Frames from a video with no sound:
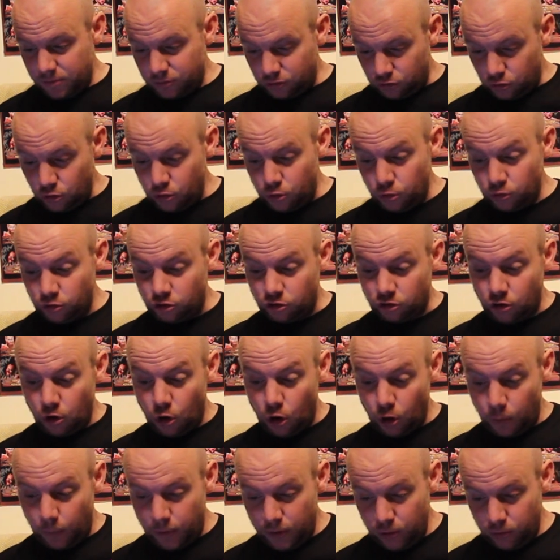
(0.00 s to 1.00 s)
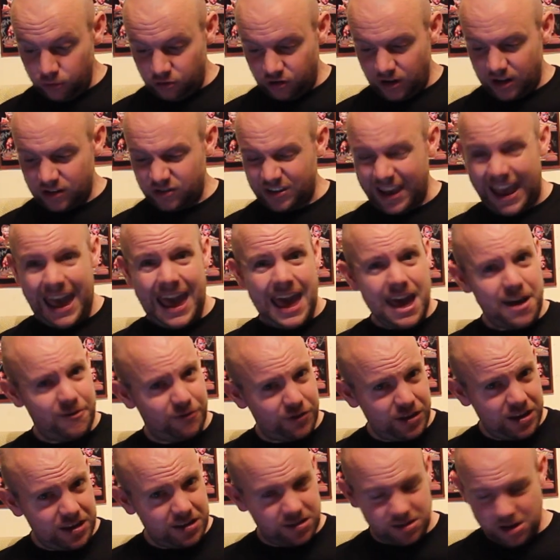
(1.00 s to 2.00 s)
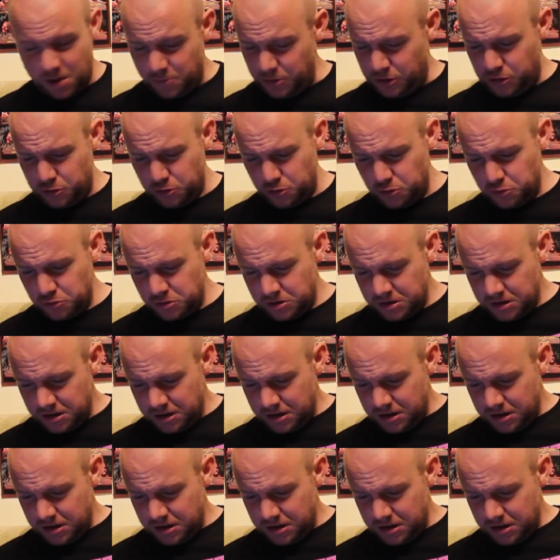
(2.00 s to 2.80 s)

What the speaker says: Two Gold Scorpios against Effie. That'll be cool.